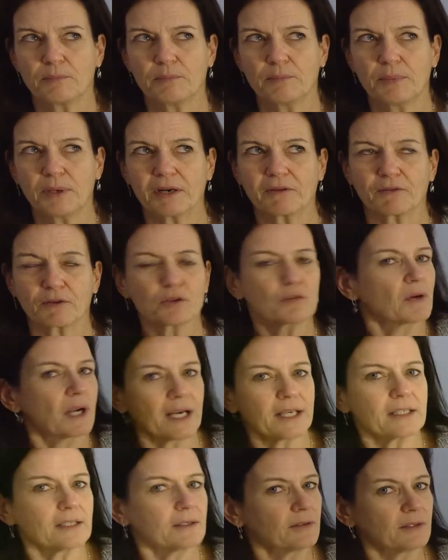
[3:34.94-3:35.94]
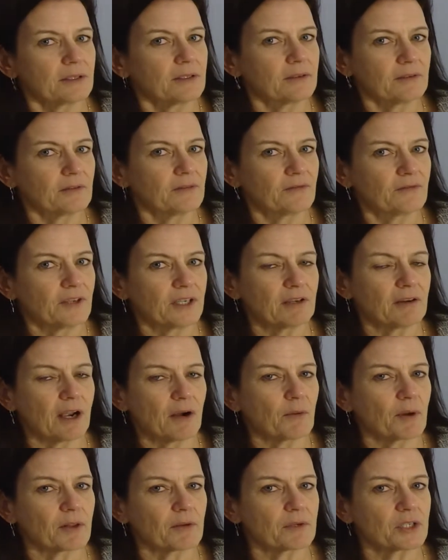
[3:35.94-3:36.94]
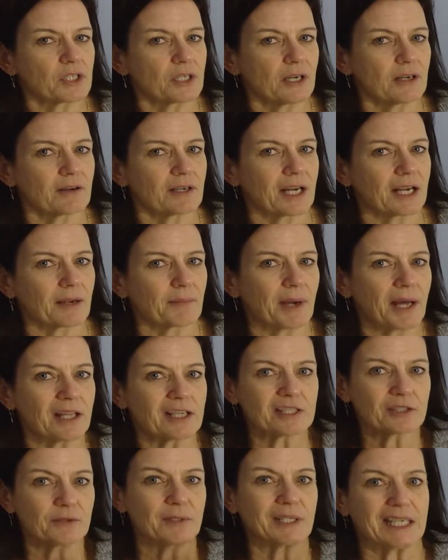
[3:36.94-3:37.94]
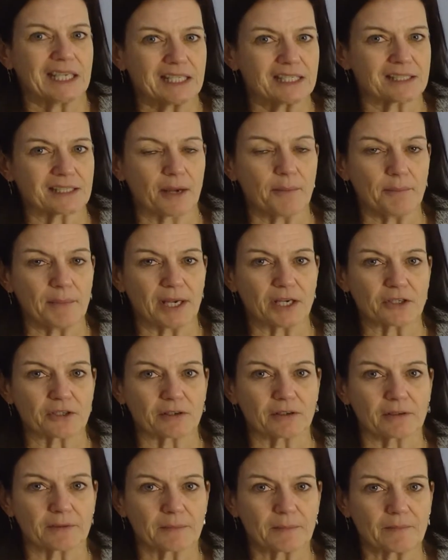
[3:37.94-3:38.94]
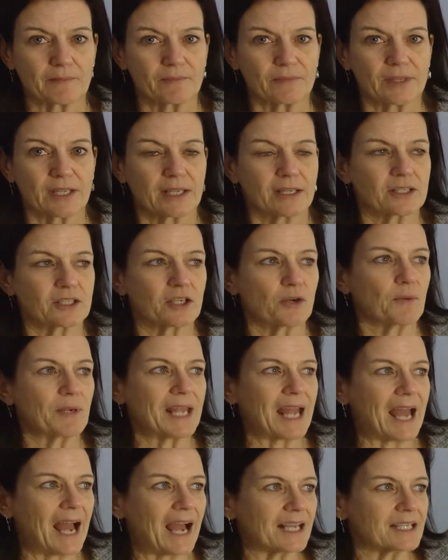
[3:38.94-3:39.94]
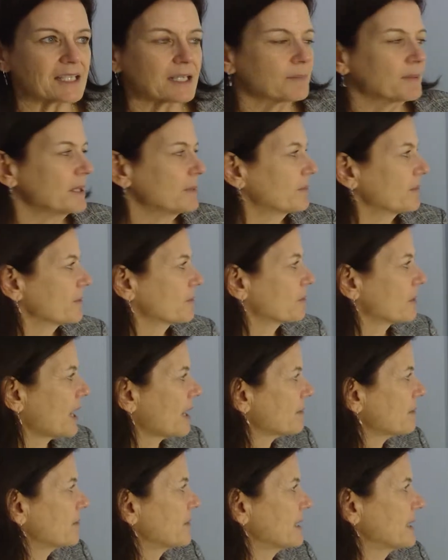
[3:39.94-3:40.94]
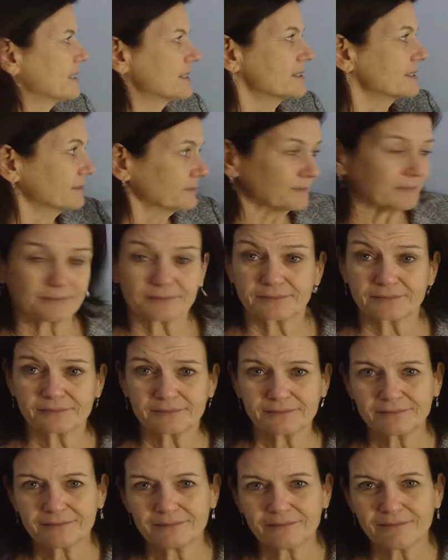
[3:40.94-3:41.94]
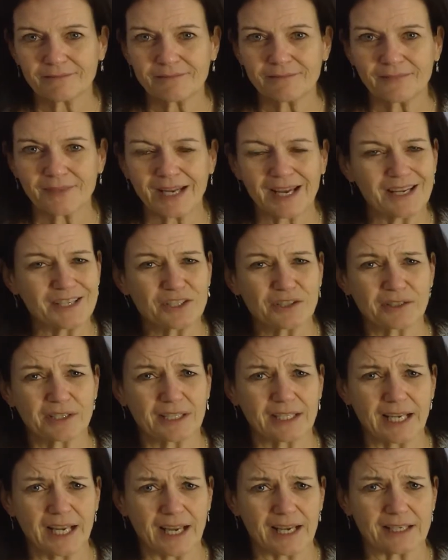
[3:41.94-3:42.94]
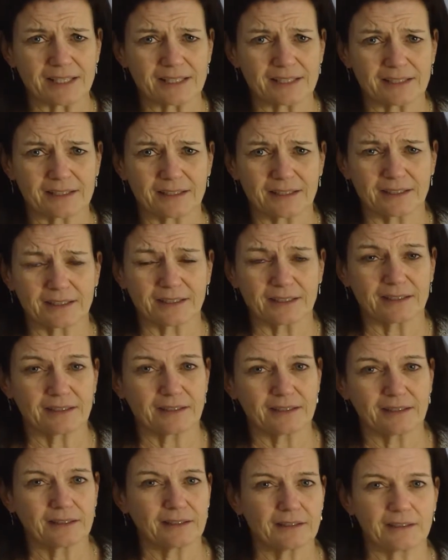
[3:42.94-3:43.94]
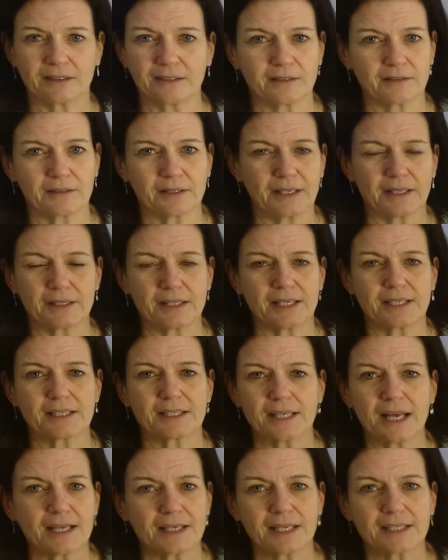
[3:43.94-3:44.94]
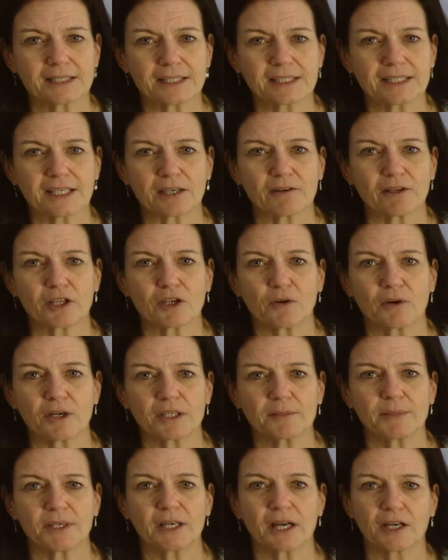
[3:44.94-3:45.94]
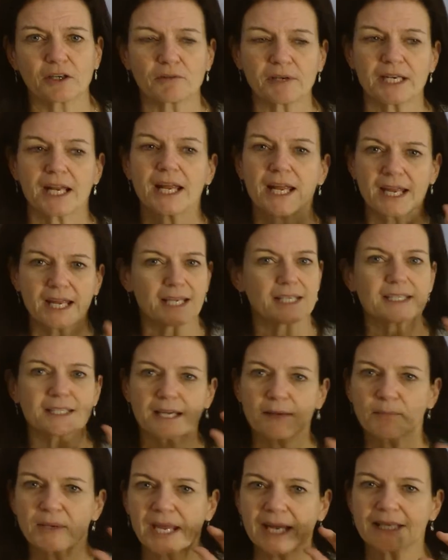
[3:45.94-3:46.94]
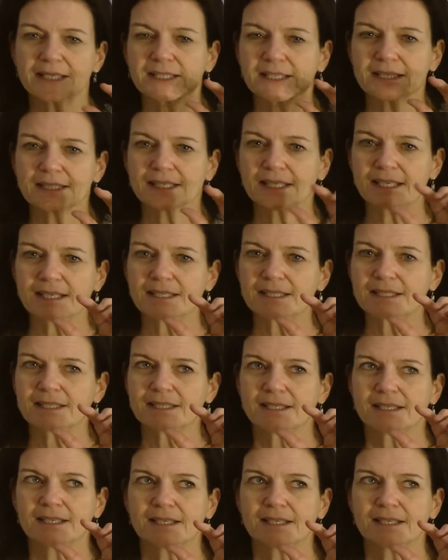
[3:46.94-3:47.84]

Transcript: But if we're trying to figure out whether we should undertake a policy, we need some measure. So we ask people. The problem is, as you can guess, it's not necessarily going to be concrete. In some cases, it's